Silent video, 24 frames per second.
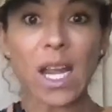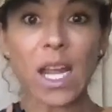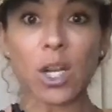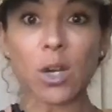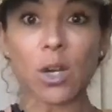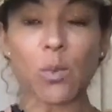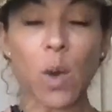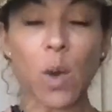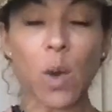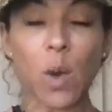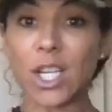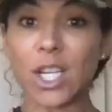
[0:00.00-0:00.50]
And
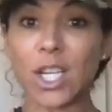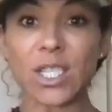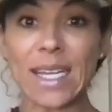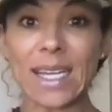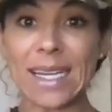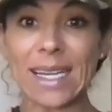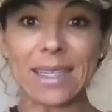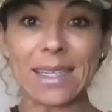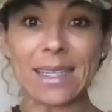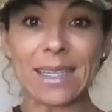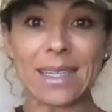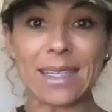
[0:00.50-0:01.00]
you want to just
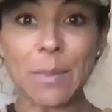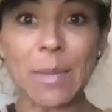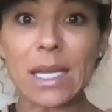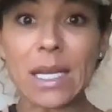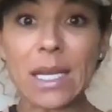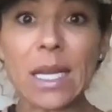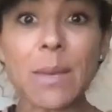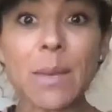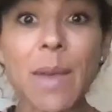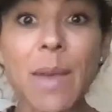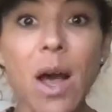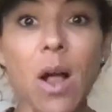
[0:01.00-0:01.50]
like send me an
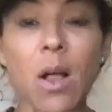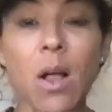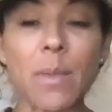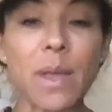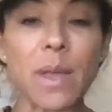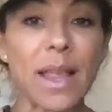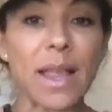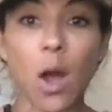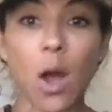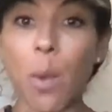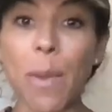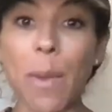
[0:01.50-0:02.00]
email and be
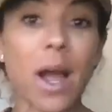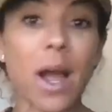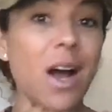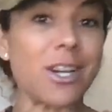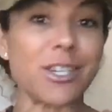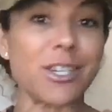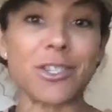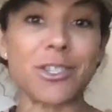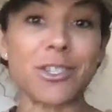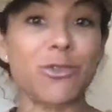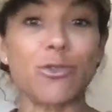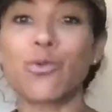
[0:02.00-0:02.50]
like, oh my
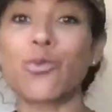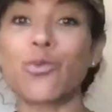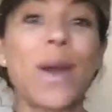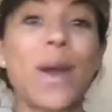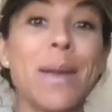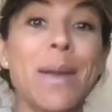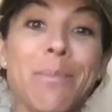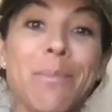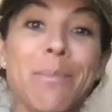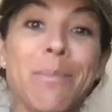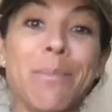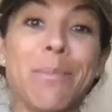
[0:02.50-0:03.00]
gosh,
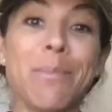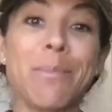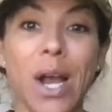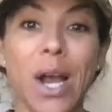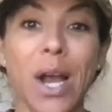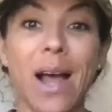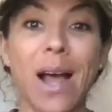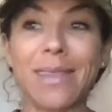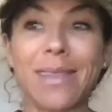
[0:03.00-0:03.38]
great mantra.